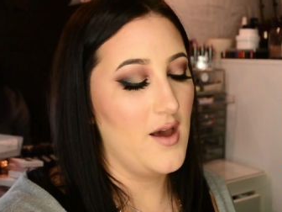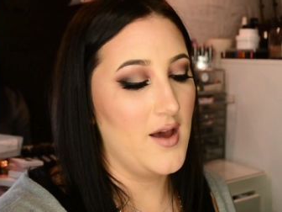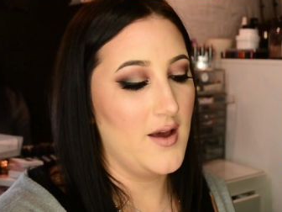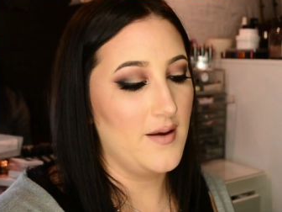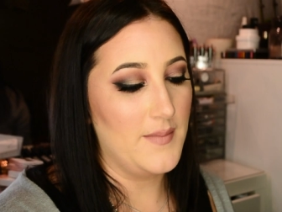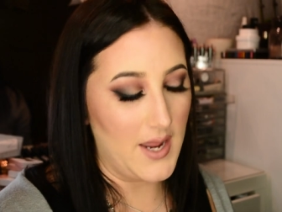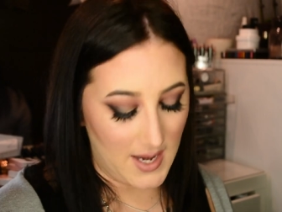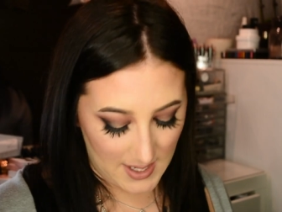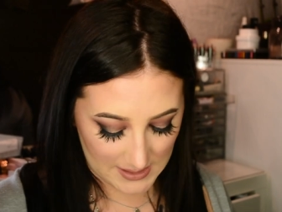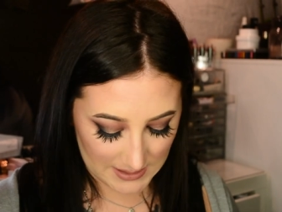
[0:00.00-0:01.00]
Um,
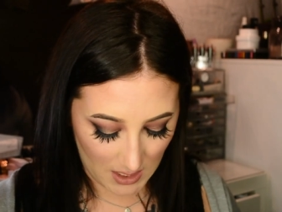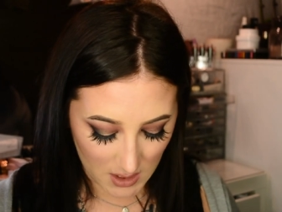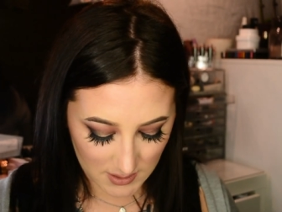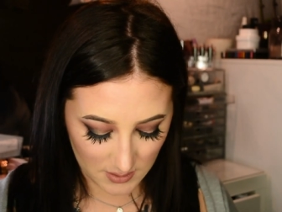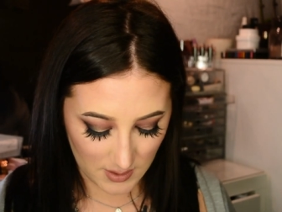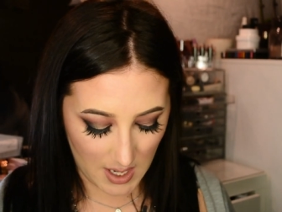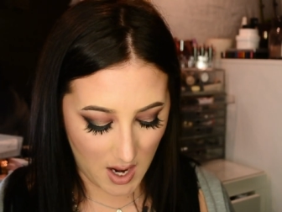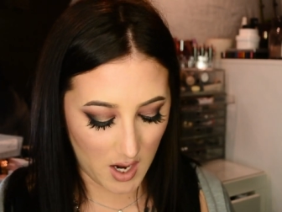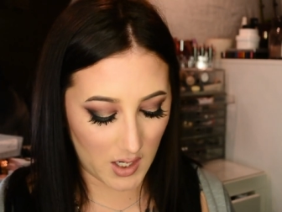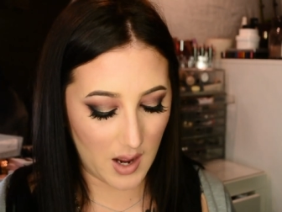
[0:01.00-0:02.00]
and I also
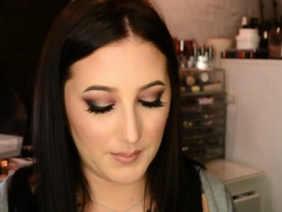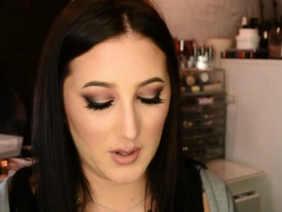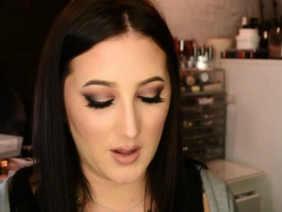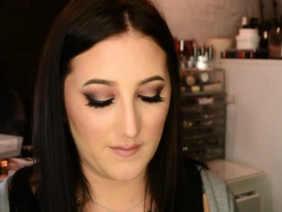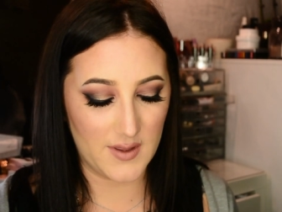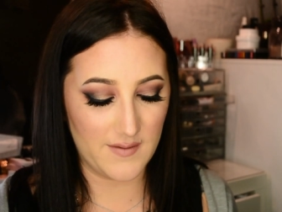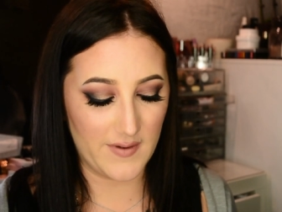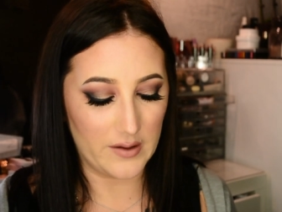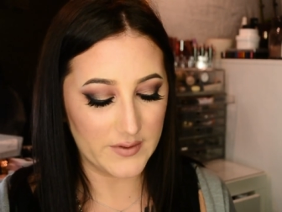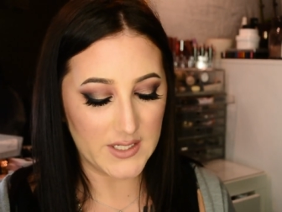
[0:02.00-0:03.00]
got a couple of the
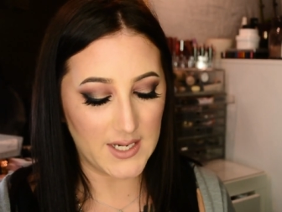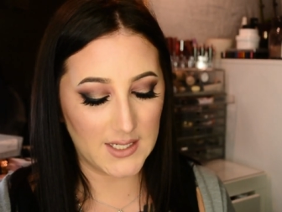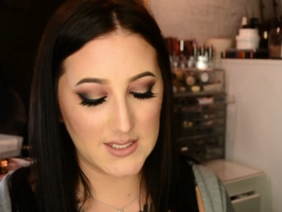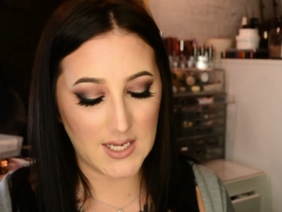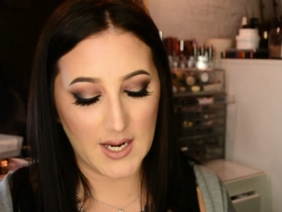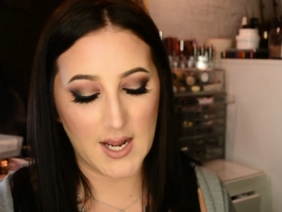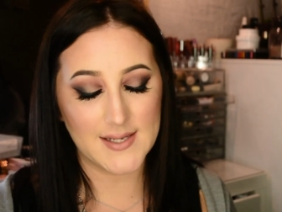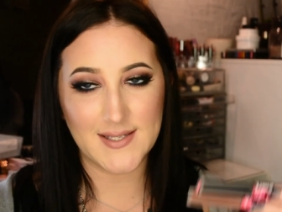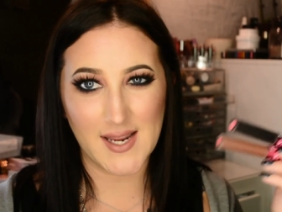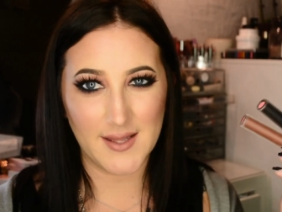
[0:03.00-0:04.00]
Velveteens. I
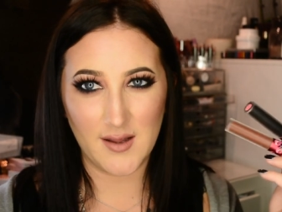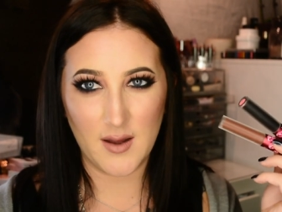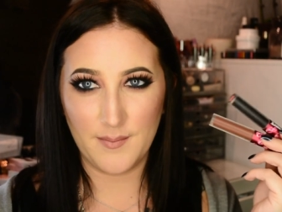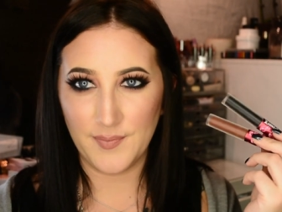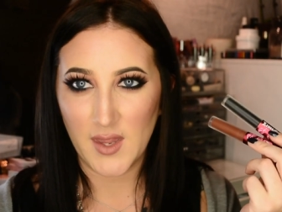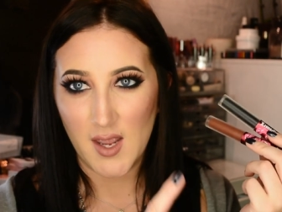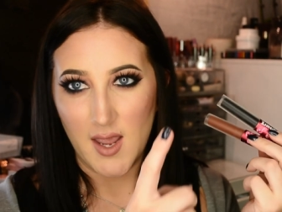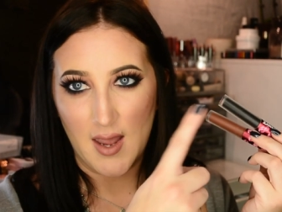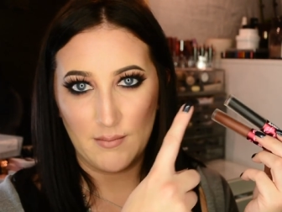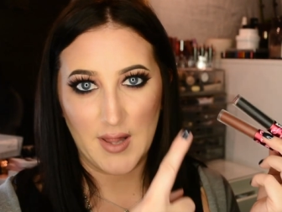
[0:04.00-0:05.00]
got Salem
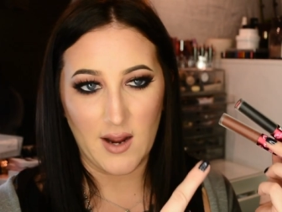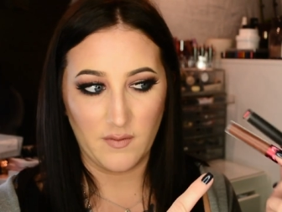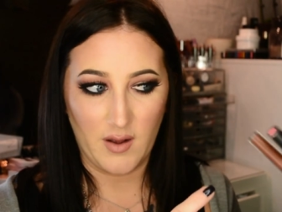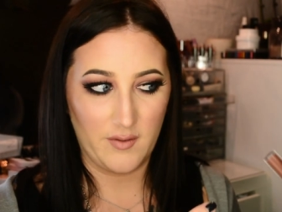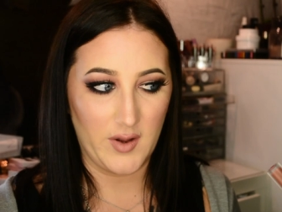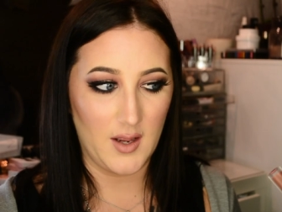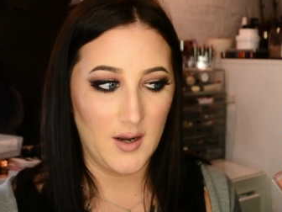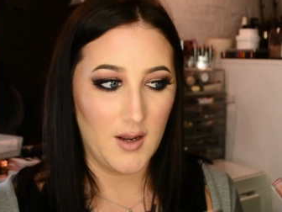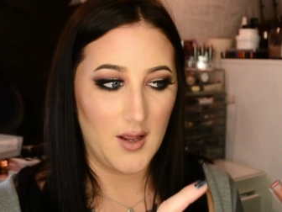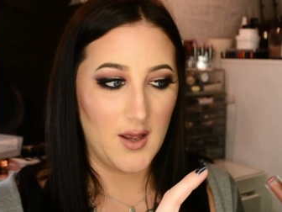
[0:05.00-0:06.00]
and Black Velvet.
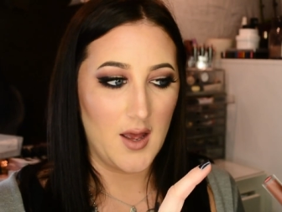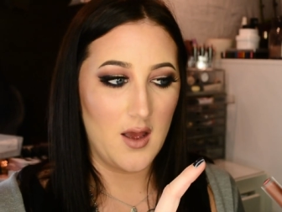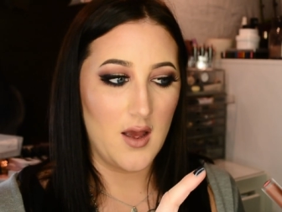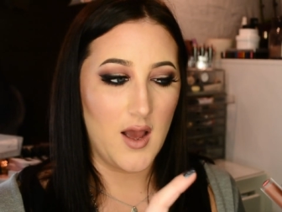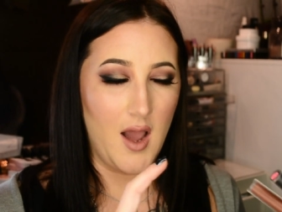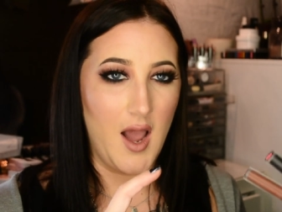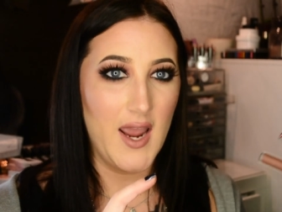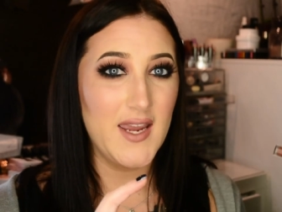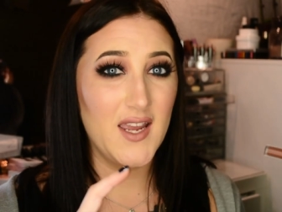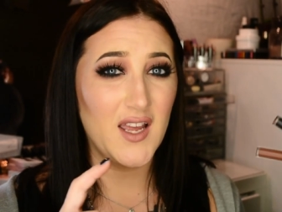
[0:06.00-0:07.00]

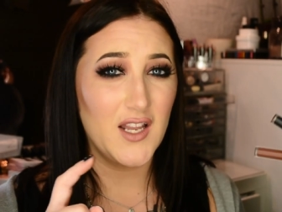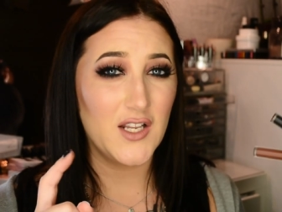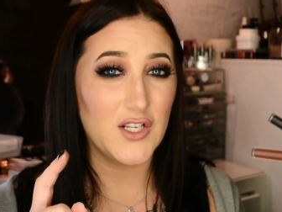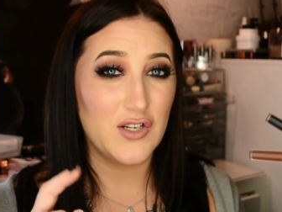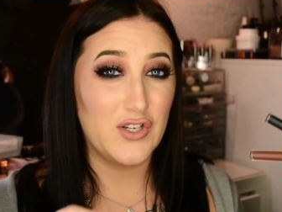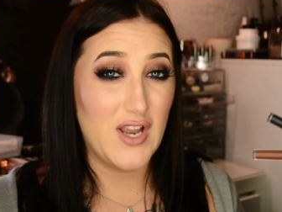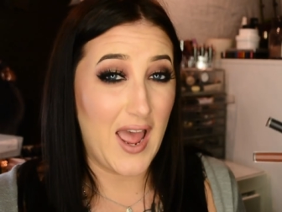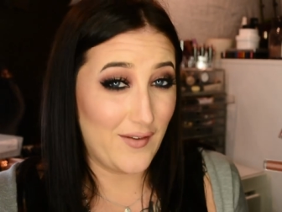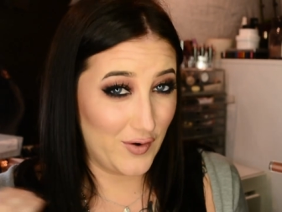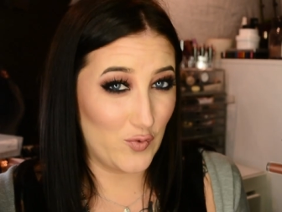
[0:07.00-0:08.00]
I
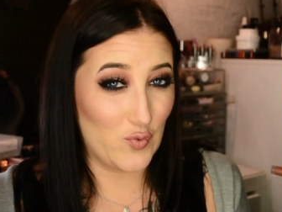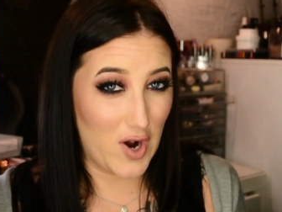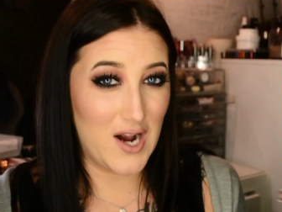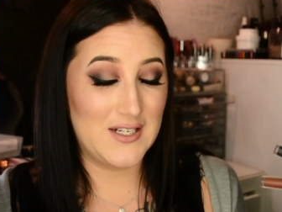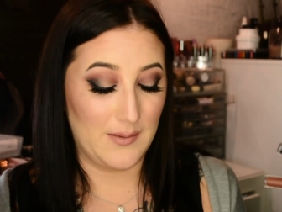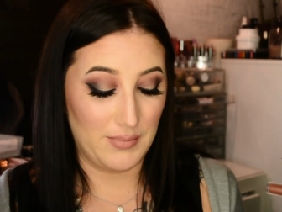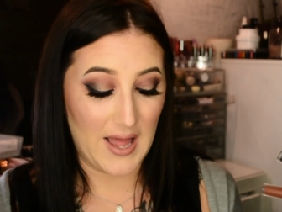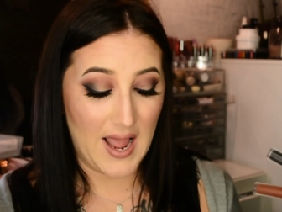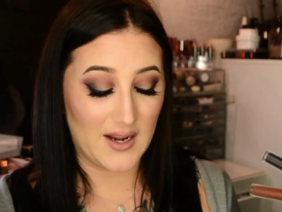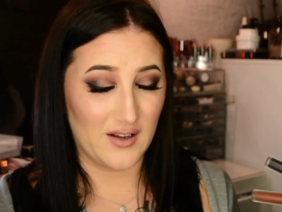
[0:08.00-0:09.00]
haven't rocked a
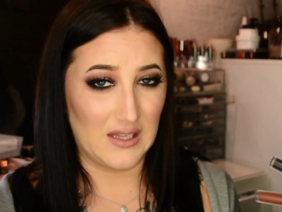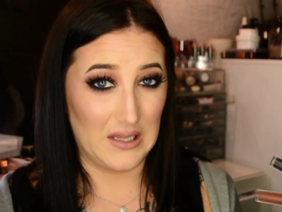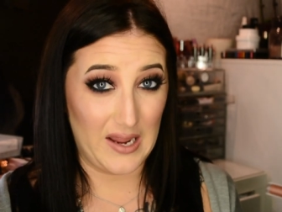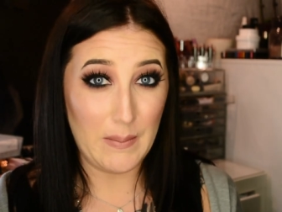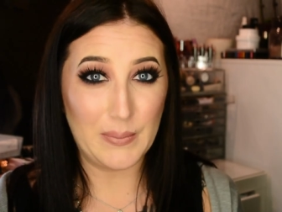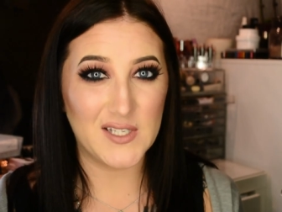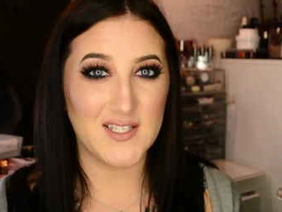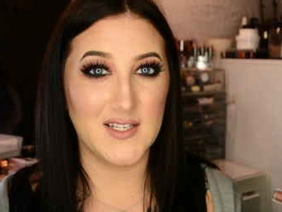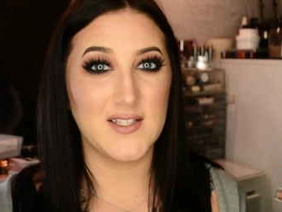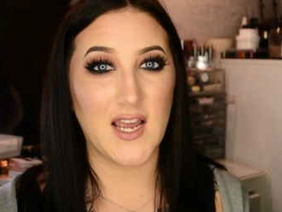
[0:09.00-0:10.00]
black lip
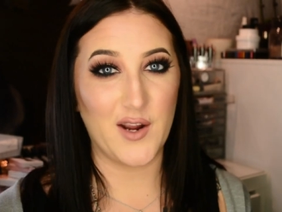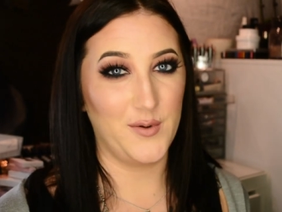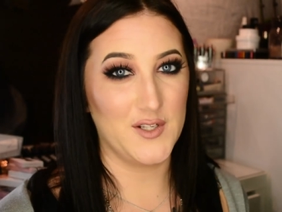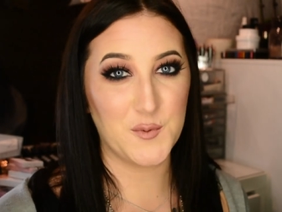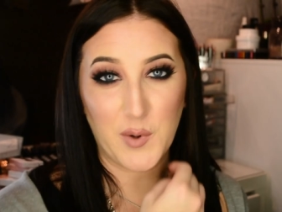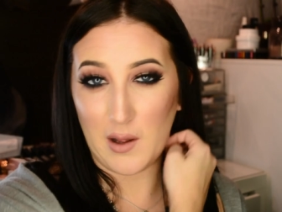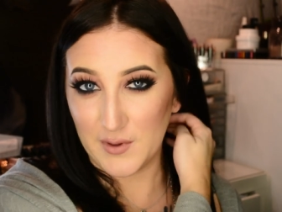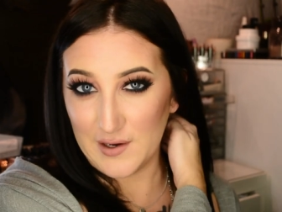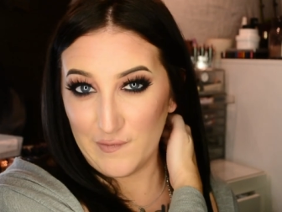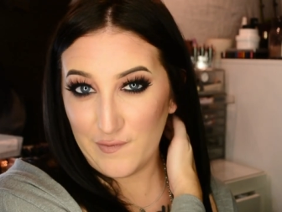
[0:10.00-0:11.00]
since I was
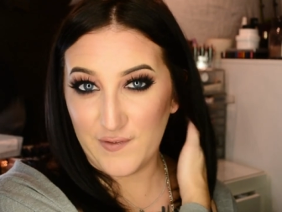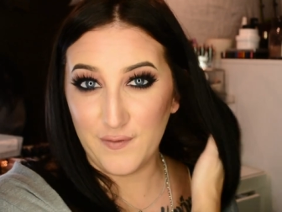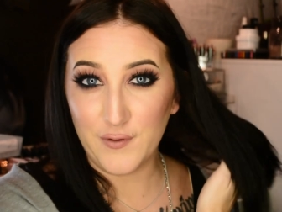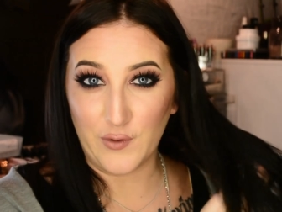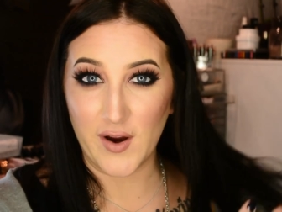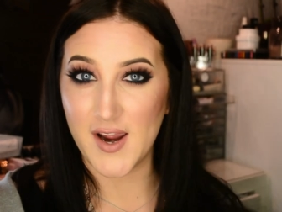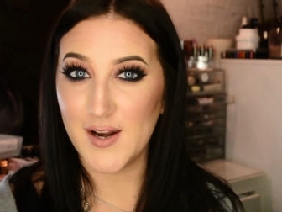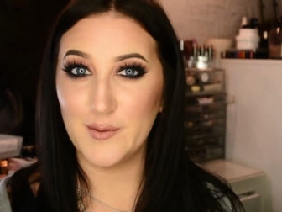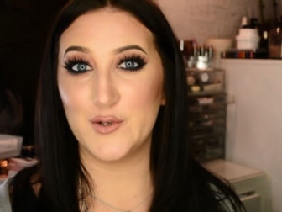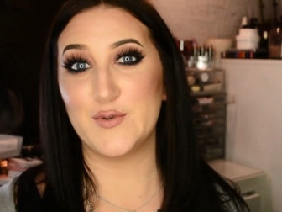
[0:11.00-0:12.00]
probably in fifth
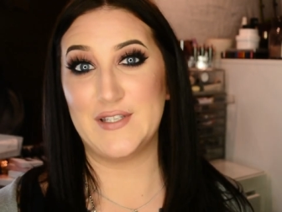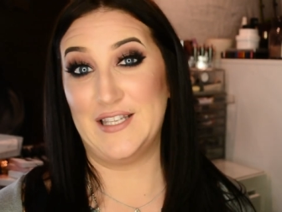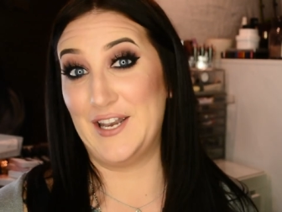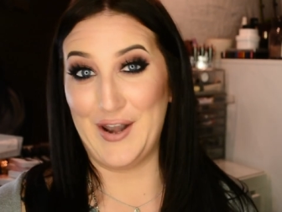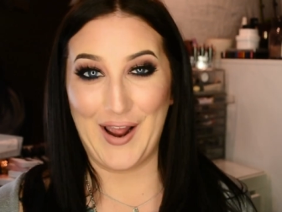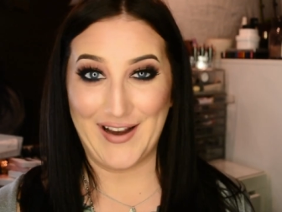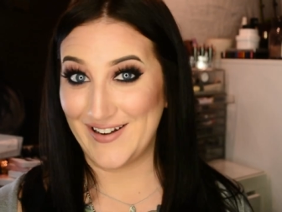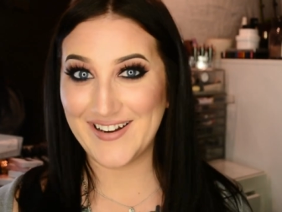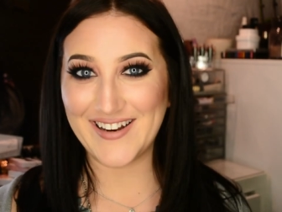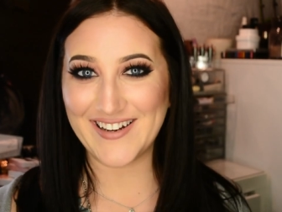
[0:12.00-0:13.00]
grade, which was the
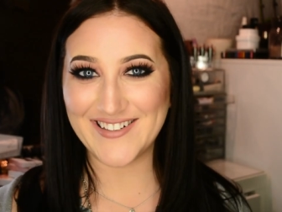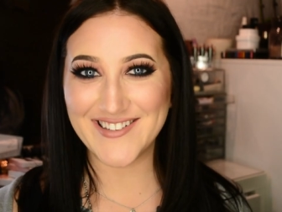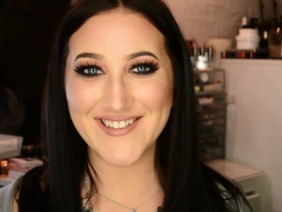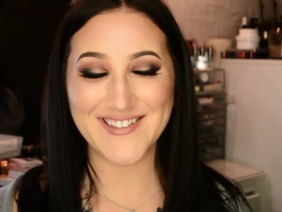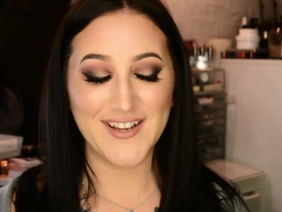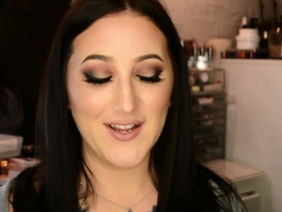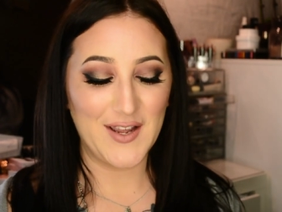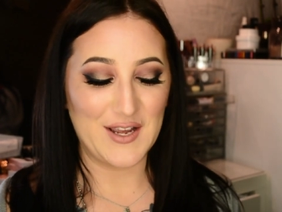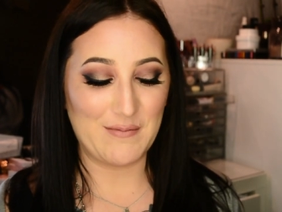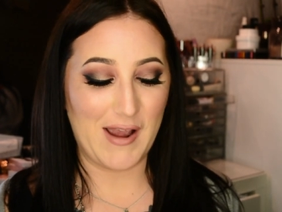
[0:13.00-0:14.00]
nineties.
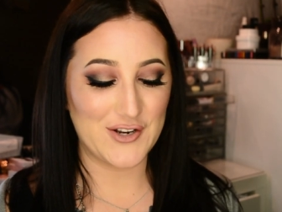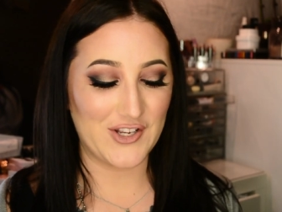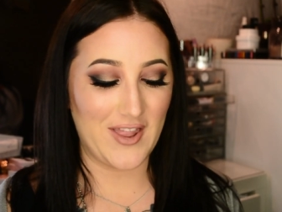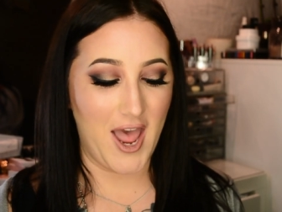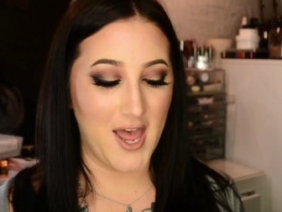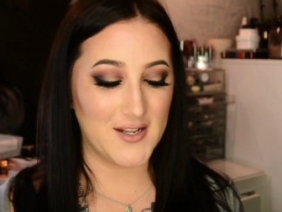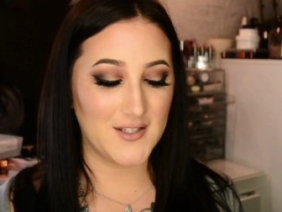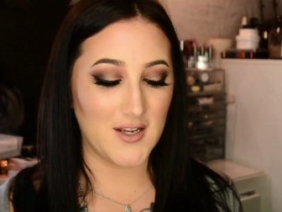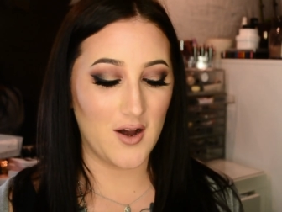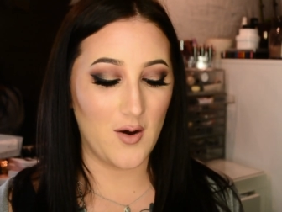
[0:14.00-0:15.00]
Imagine that.
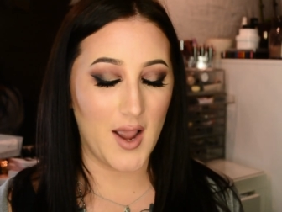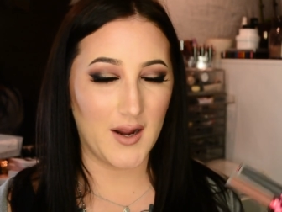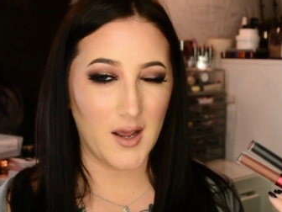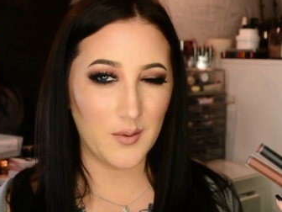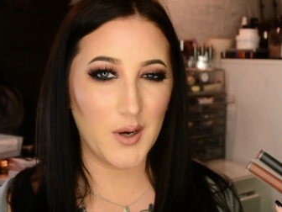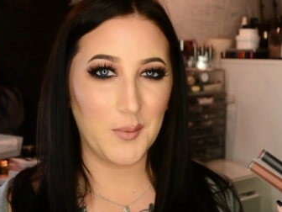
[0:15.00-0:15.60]
So I kind of